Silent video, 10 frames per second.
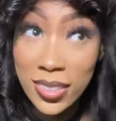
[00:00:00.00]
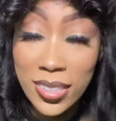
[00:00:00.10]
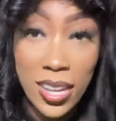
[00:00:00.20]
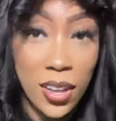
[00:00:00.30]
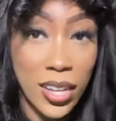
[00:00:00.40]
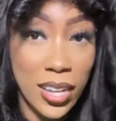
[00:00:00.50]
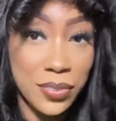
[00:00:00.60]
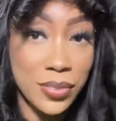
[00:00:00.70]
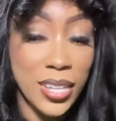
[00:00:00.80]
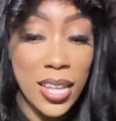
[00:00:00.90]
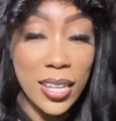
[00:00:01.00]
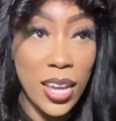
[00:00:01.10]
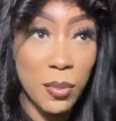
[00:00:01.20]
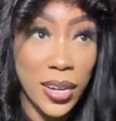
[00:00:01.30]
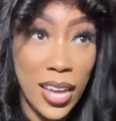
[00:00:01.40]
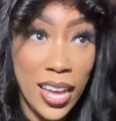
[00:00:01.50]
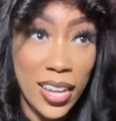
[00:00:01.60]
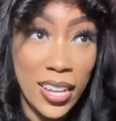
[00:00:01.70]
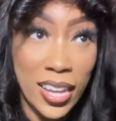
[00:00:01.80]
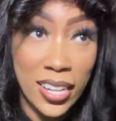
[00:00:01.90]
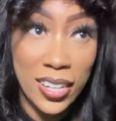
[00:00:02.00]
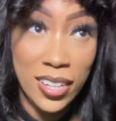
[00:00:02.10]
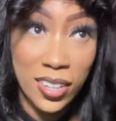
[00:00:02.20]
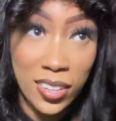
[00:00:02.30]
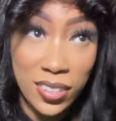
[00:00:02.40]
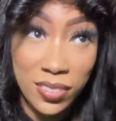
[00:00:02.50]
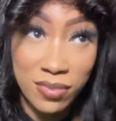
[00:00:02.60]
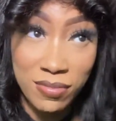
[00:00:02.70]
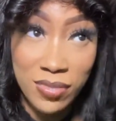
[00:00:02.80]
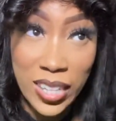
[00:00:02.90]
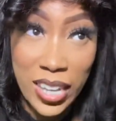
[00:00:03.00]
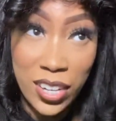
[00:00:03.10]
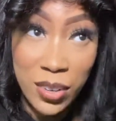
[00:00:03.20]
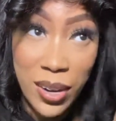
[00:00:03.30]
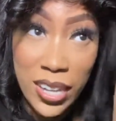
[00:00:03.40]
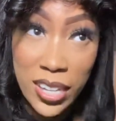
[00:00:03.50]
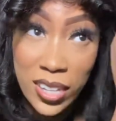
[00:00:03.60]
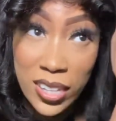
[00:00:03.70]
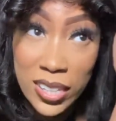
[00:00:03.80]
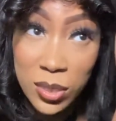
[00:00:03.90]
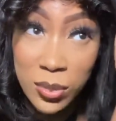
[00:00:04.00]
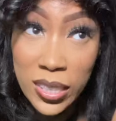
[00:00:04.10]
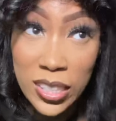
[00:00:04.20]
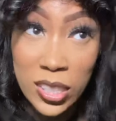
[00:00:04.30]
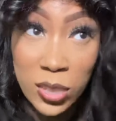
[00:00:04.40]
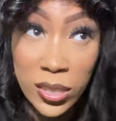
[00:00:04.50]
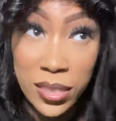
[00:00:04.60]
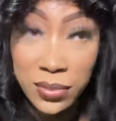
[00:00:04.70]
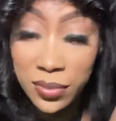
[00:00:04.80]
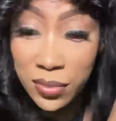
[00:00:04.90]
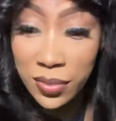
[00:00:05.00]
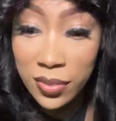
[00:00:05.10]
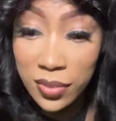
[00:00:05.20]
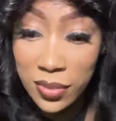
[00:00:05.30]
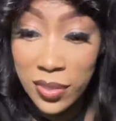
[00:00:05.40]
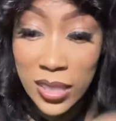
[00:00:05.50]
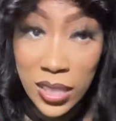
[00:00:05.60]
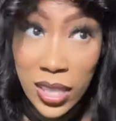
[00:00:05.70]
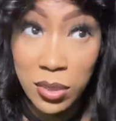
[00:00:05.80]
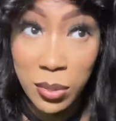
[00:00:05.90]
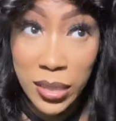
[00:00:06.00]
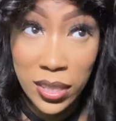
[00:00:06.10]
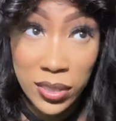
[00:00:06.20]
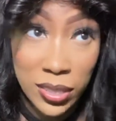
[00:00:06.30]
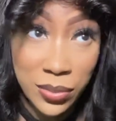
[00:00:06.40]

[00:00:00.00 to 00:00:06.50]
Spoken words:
Okay, I think I want to add like another layer right here that's really short. So that's what we're gonna do.